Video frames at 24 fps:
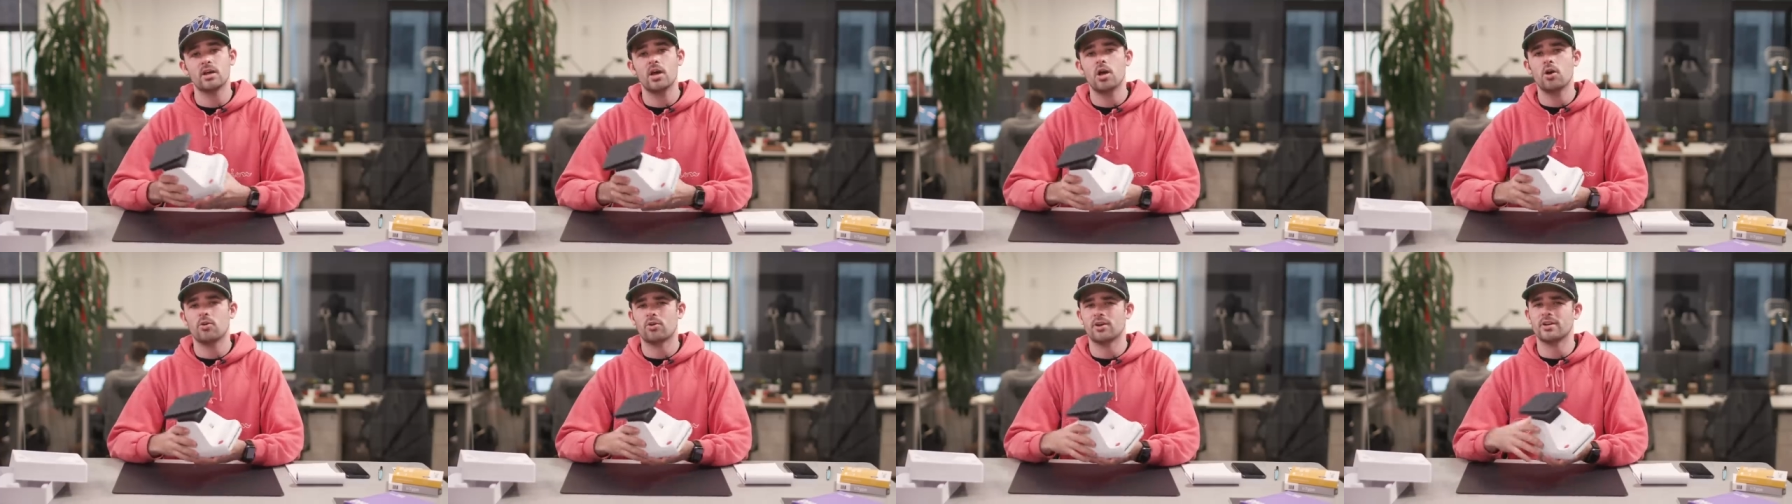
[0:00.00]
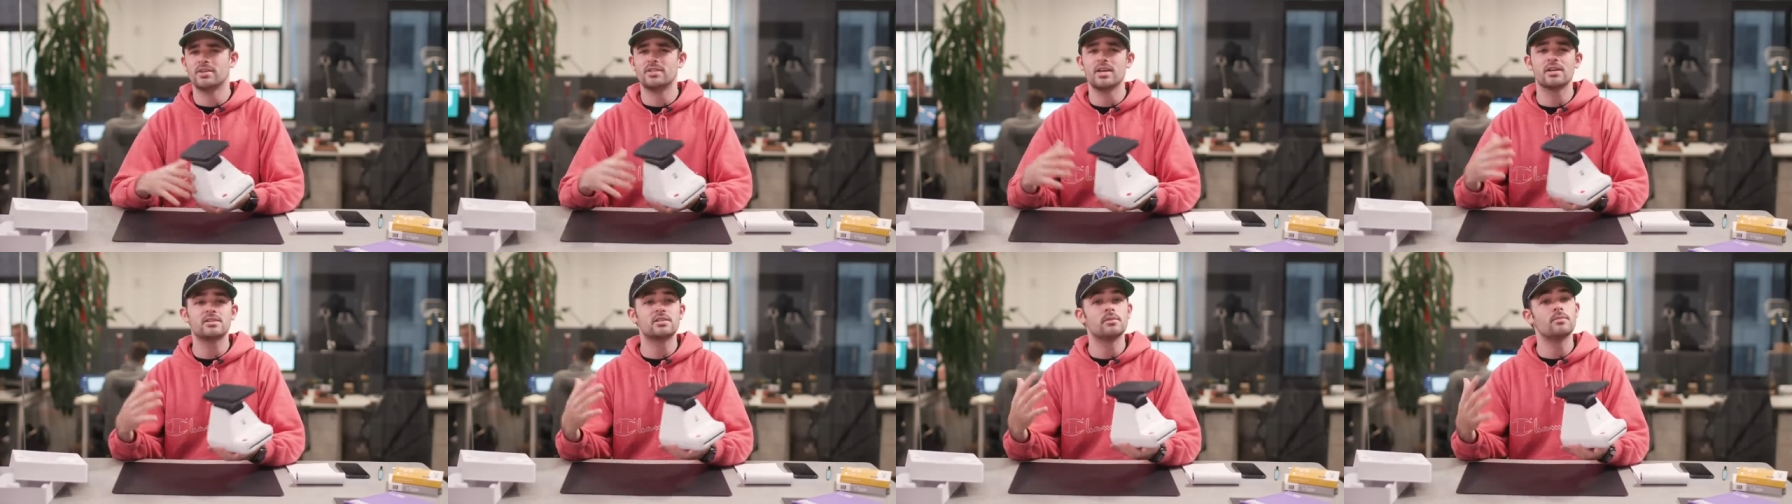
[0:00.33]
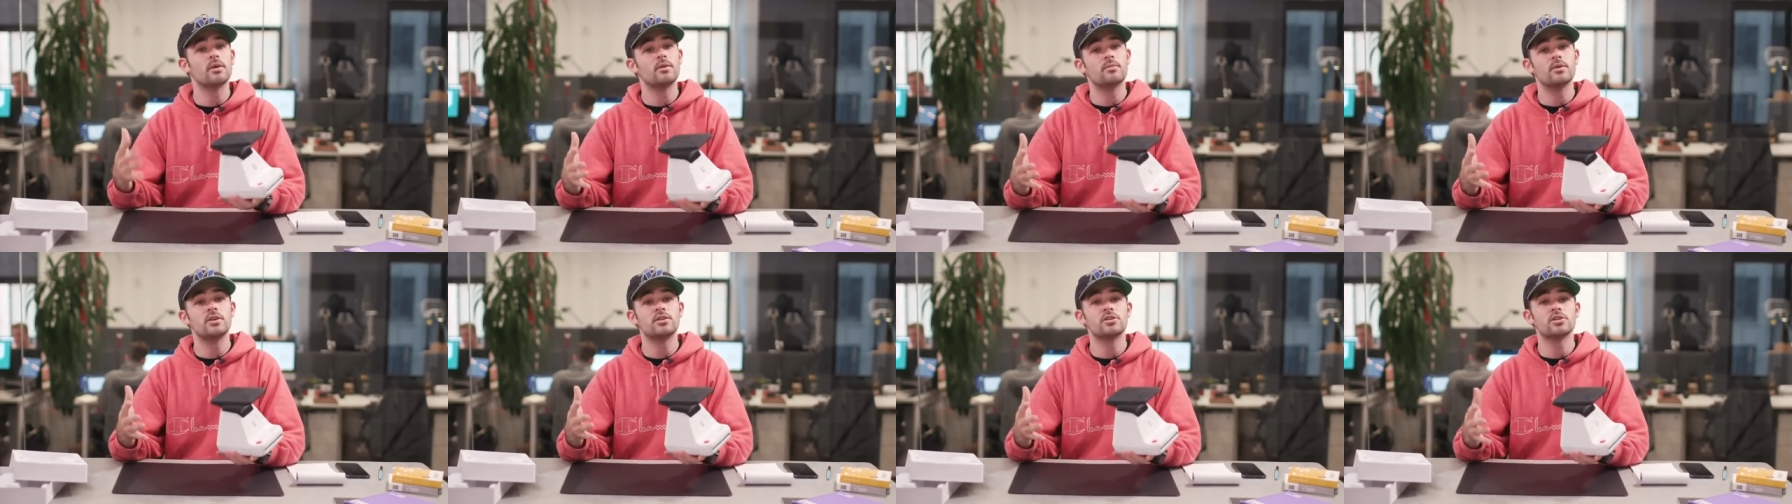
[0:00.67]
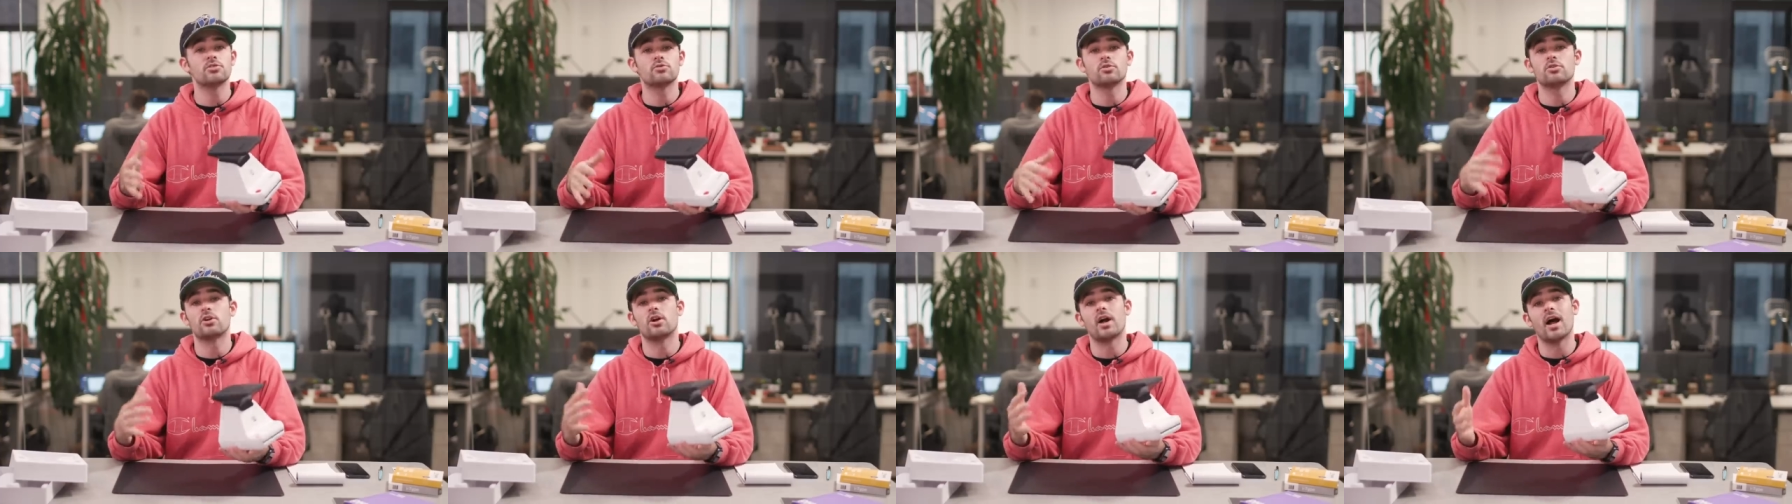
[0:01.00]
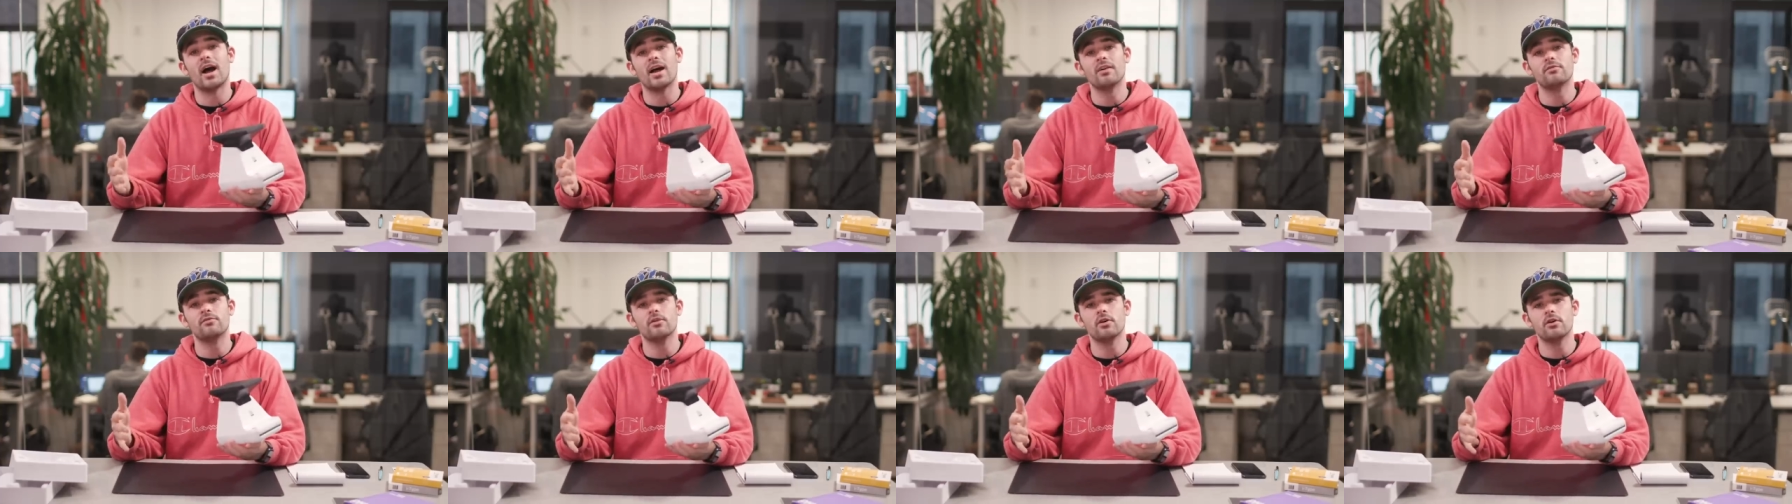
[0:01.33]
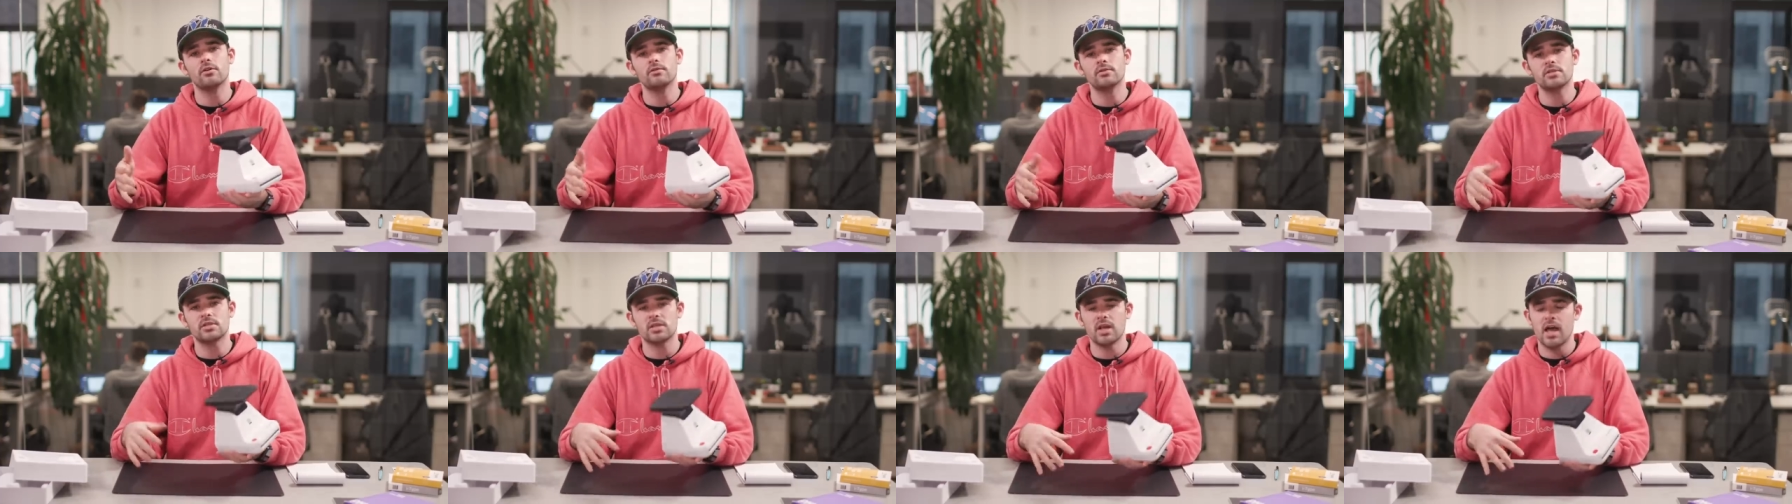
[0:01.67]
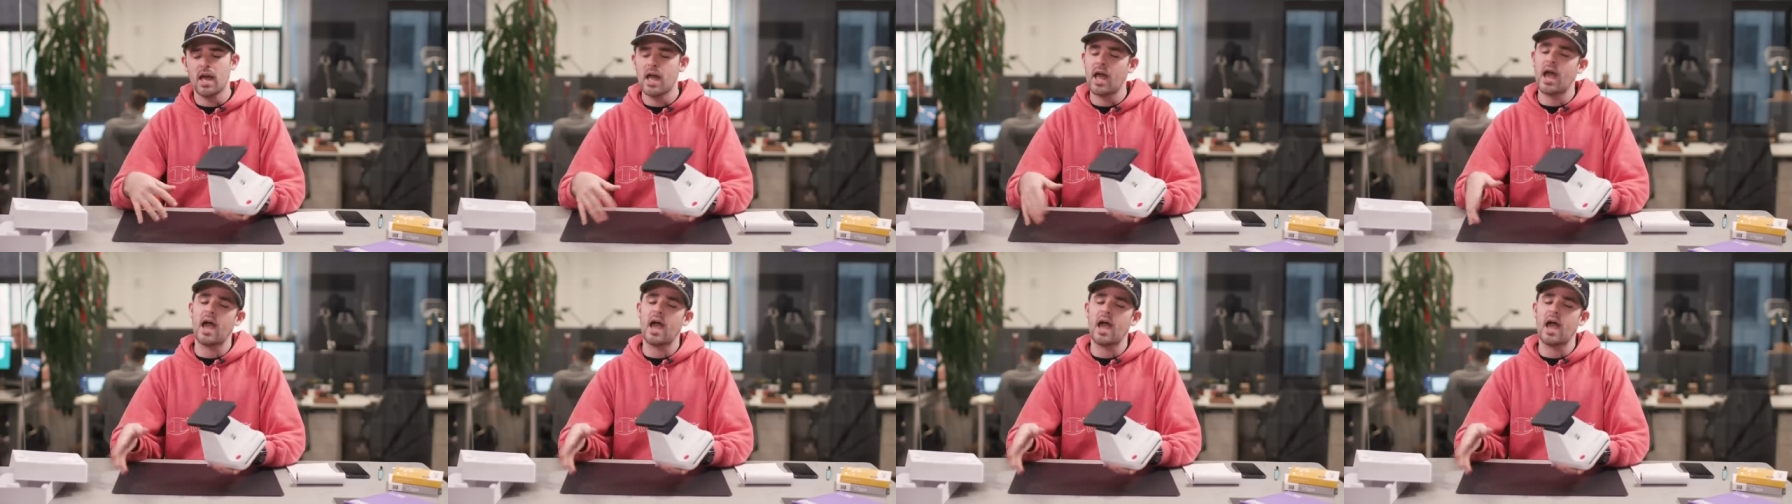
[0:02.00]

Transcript: We're gonna take some images with our iPhones